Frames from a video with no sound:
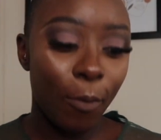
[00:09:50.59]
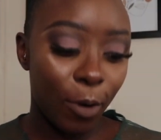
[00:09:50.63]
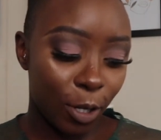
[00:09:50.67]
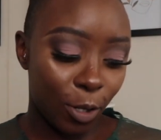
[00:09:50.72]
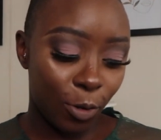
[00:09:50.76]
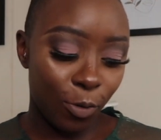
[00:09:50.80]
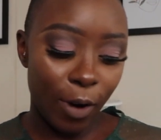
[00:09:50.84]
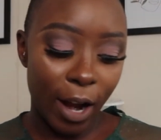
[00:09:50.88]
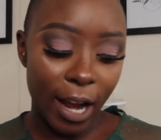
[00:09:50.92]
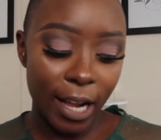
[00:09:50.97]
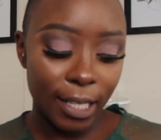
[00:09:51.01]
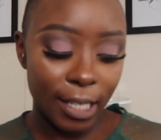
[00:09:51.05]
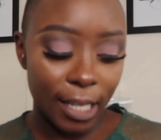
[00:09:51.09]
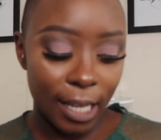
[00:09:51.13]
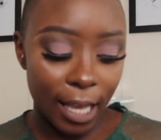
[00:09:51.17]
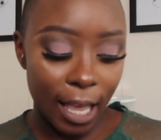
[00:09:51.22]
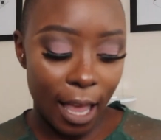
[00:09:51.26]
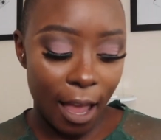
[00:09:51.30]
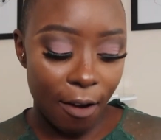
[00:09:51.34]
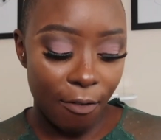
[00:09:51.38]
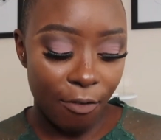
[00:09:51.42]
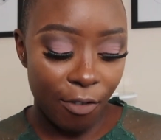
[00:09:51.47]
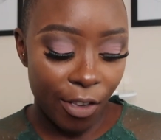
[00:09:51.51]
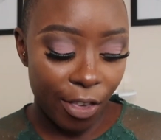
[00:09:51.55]
was
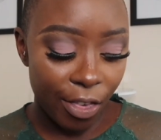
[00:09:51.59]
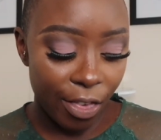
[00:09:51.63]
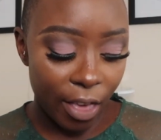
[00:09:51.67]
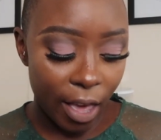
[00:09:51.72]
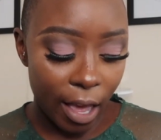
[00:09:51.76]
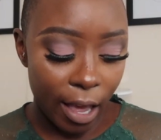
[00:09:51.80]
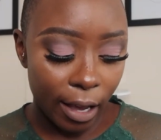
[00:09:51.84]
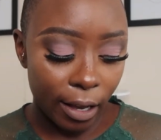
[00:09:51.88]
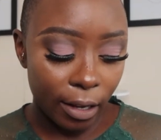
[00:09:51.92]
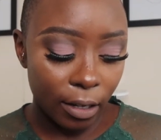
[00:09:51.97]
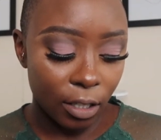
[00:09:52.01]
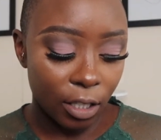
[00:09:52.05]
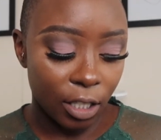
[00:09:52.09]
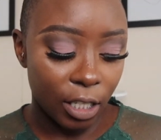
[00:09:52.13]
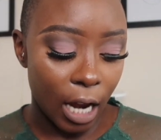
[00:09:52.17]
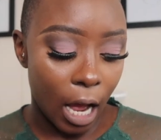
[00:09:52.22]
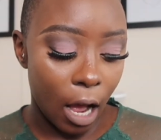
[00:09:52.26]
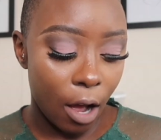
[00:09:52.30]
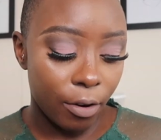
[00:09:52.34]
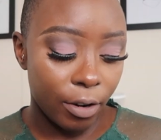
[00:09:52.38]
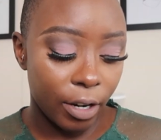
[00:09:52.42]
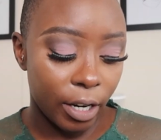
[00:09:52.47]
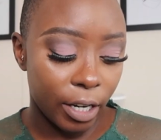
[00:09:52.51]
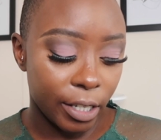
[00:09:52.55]
writing everything
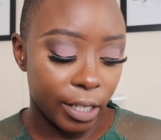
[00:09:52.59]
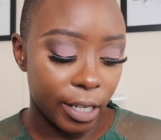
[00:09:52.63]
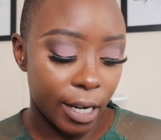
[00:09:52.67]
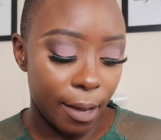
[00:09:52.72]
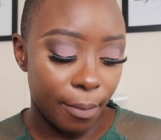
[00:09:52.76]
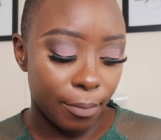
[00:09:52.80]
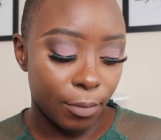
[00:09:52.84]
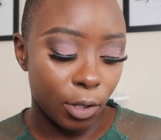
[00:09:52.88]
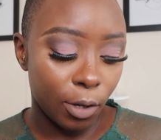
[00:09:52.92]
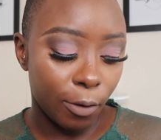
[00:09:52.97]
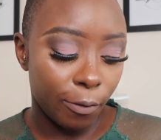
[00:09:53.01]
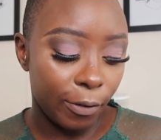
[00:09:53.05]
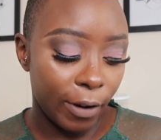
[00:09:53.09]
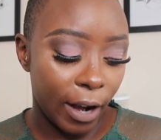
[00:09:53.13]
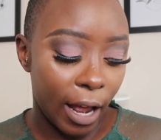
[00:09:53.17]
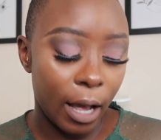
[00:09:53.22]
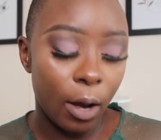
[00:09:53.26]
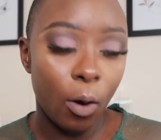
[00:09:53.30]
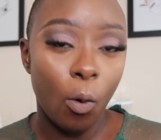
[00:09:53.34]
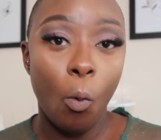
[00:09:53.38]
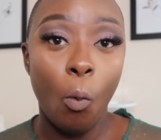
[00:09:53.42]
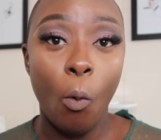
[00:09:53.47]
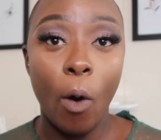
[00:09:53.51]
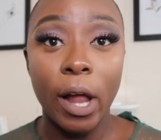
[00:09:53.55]
down in terms of
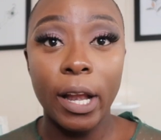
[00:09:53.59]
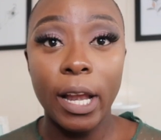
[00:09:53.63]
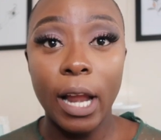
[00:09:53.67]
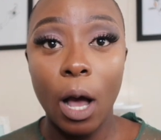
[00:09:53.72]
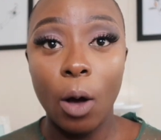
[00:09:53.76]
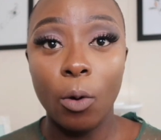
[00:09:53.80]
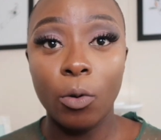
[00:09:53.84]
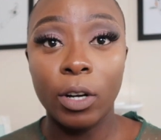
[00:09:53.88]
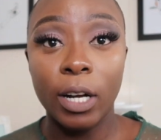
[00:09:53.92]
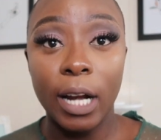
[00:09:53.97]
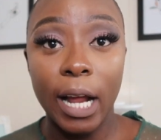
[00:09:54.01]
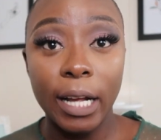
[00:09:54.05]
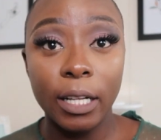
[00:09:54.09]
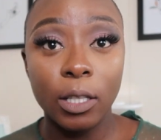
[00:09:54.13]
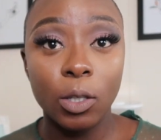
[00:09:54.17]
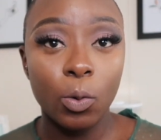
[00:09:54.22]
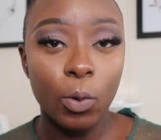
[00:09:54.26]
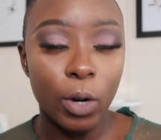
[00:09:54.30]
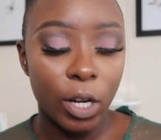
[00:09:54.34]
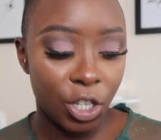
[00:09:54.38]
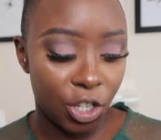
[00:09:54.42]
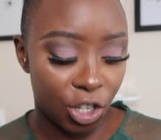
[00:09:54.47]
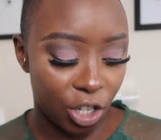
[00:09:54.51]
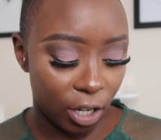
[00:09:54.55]
like what I would like
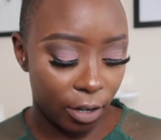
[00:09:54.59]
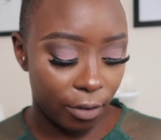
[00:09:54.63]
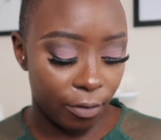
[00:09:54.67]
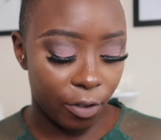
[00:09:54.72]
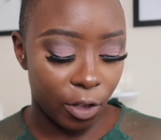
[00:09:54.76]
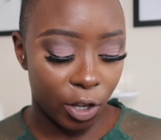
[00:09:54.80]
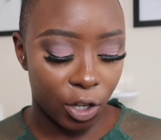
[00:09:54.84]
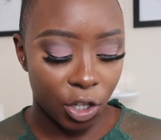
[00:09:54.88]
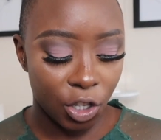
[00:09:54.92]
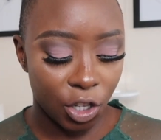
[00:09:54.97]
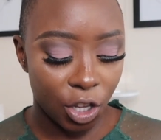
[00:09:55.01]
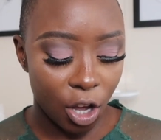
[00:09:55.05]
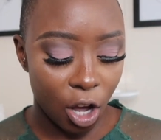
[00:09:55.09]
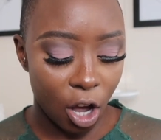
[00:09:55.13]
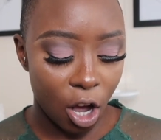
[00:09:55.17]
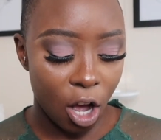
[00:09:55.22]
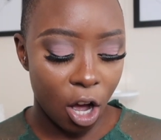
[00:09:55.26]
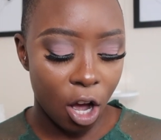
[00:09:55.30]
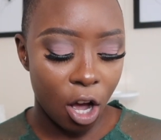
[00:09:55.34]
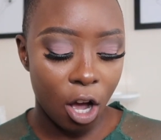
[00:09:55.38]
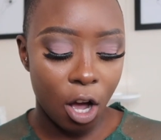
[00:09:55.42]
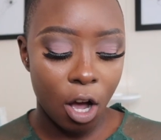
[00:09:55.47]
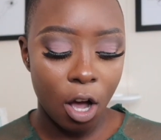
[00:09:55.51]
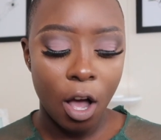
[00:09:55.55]
to achieve this
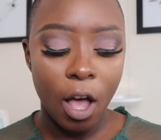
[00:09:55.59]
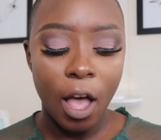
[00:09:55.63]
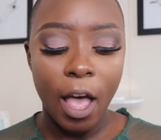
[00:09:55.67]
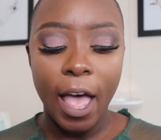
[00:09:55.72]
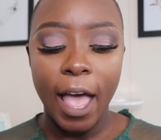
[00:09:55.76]
year